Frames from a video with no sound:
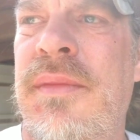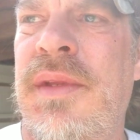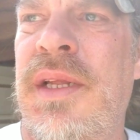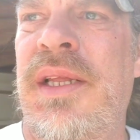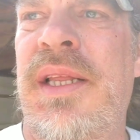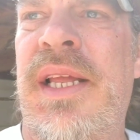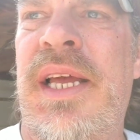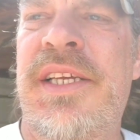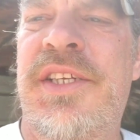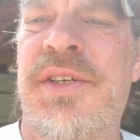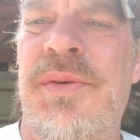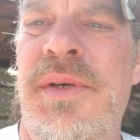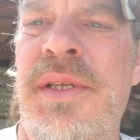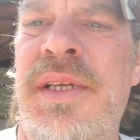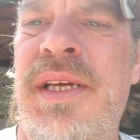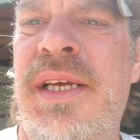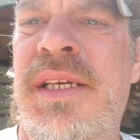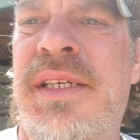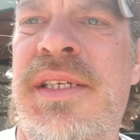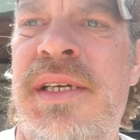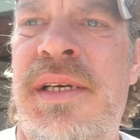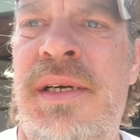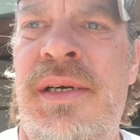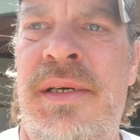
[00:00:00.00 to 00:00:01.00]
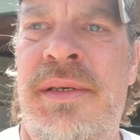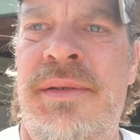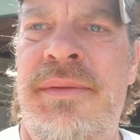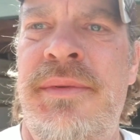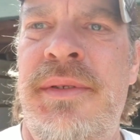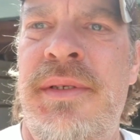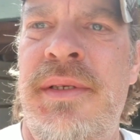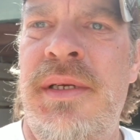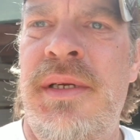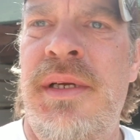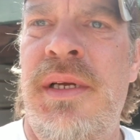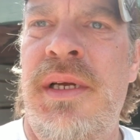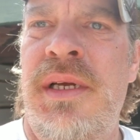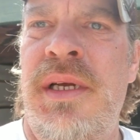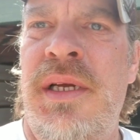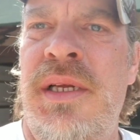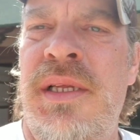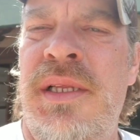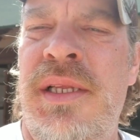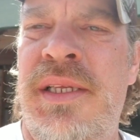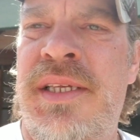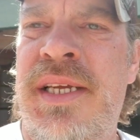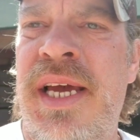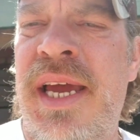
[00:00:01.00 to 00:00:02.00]
this one needs the
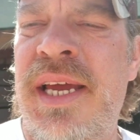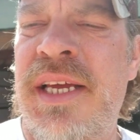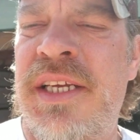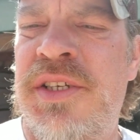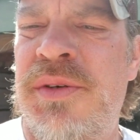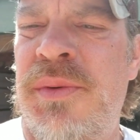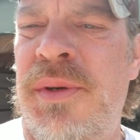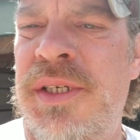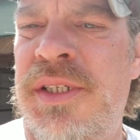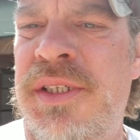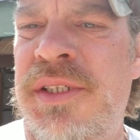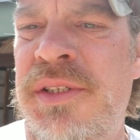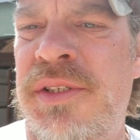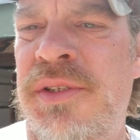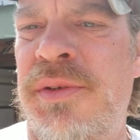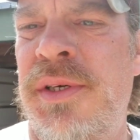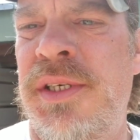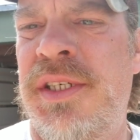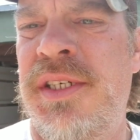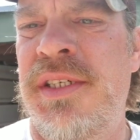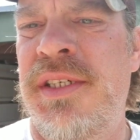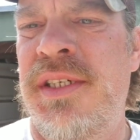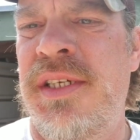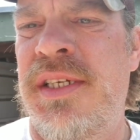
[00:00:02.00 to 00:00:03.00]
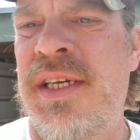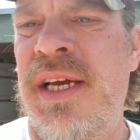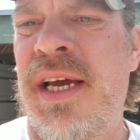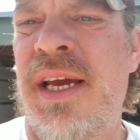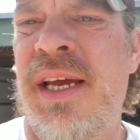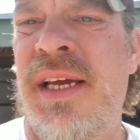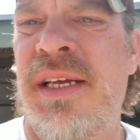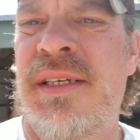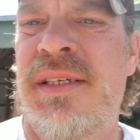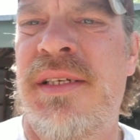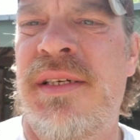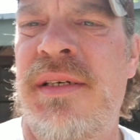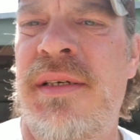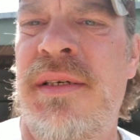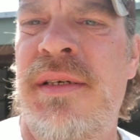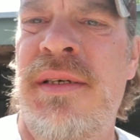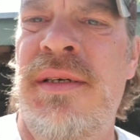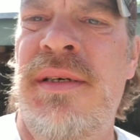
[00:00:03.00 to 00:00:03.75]
tank switch. The switches the tanks.